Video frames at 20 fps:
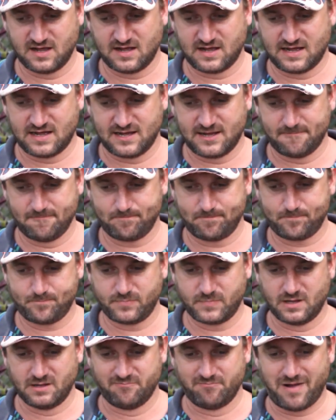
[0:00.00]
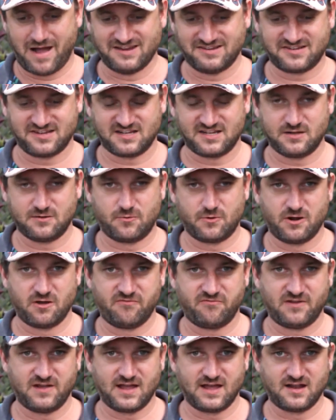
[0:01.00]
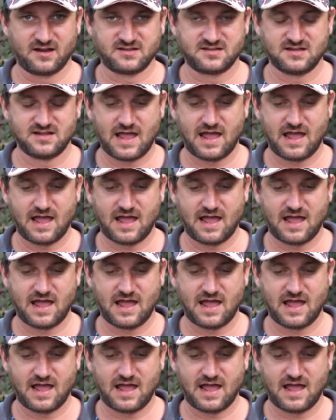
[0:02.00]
Uh, basically what I've found,